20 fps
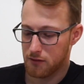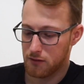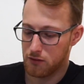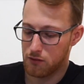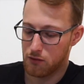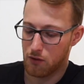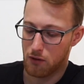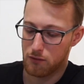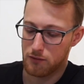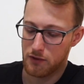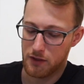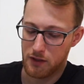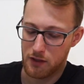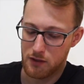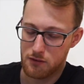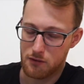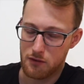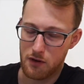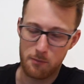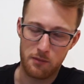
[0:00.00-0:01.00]
You only need
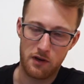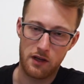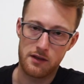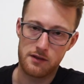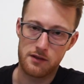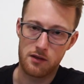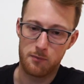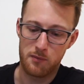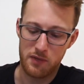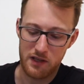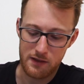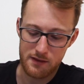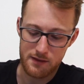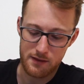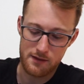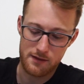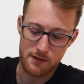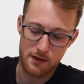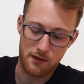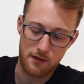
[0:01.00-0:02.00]
to replace the
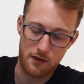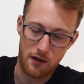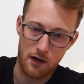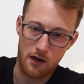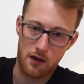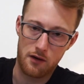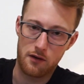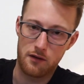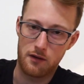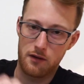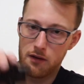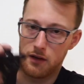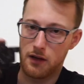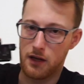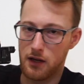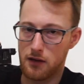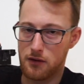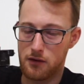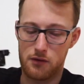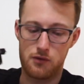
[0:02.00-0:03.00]
pieces that are
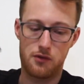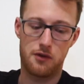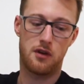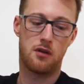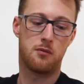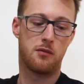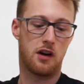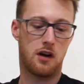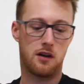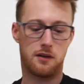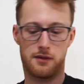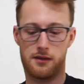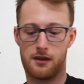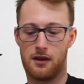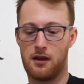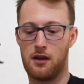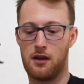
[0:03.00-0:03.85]
in the trigger box.